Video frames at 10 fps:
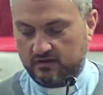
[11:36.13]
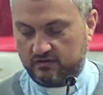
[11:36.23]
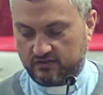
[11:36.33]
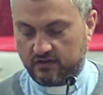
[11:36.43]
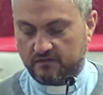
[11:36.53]

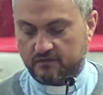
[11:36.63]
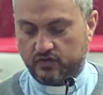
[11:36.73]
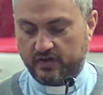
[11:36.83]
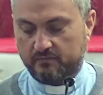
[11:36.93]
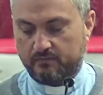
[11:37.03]
to
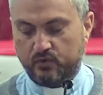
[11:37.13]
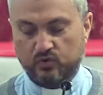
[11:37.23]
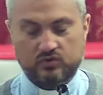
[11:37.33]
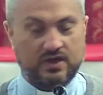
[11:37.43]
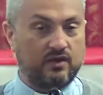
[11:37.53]
suffering
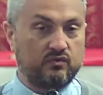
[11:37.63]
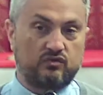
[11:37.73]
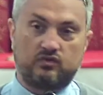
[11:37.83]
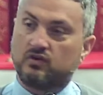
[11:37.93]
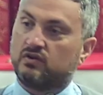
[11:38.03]
boil
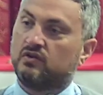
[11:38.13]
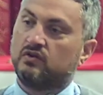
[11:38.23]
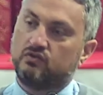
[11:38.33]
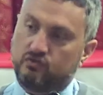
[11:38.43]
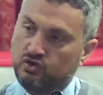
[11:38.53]
down to
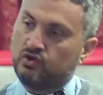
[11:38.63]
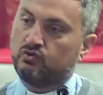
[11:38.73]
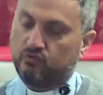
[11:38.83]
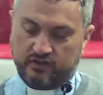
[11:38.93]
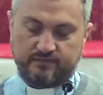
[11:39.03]

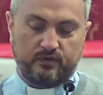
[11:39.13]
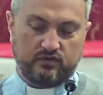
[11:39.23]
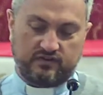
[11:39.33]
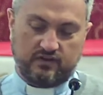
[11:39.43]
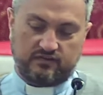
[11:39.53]
two
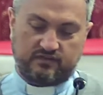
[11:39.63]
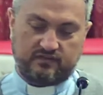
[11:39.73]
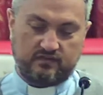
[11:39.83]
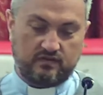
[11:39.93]
responses.